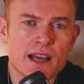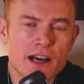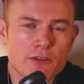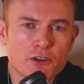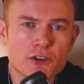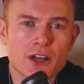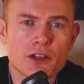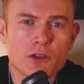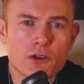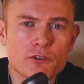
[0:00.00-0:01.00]
I've heard a
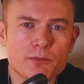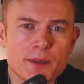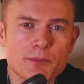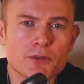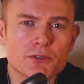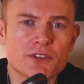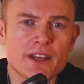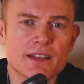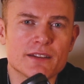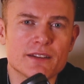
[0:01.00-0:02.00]
lot of people
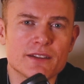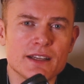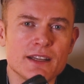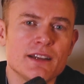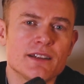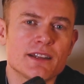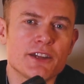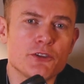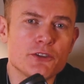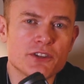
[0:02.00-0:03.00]
saying they
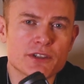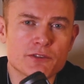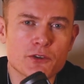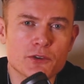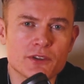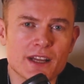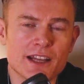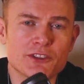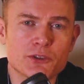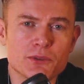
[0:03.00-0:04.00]
use their phone
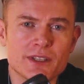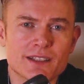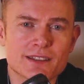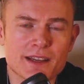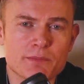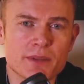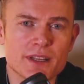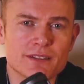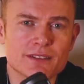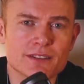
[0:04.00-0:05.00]
and don't need a
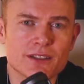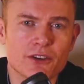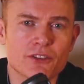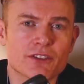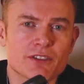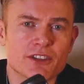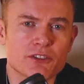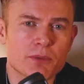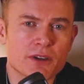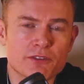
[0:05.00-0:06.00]
timepiece on the
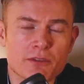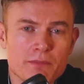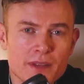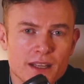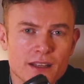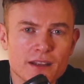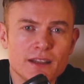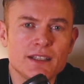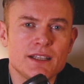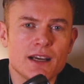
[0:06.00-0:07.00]
wrist, but for me,
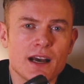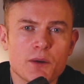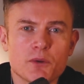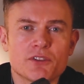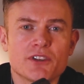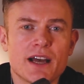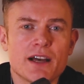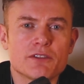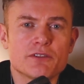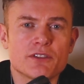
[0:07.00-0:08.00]
I want to
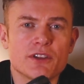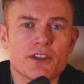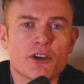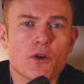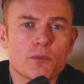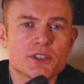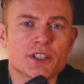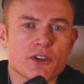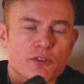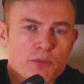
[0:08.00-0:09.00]
have the
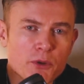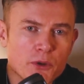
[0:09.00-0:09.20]
option of